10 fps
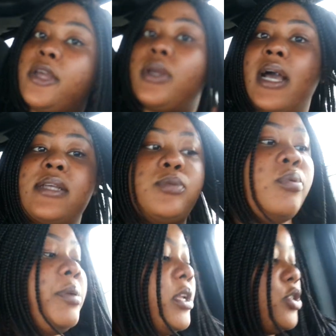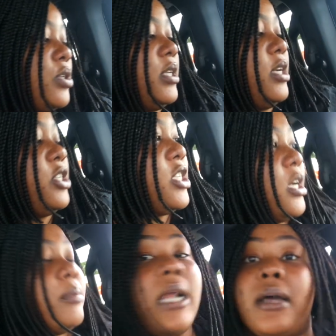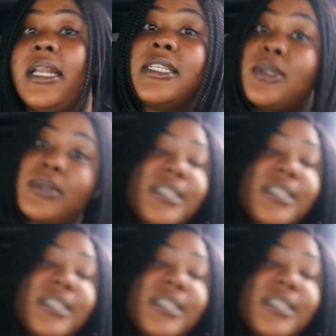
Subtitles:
you guys, we made it to the nail shop. Now let's go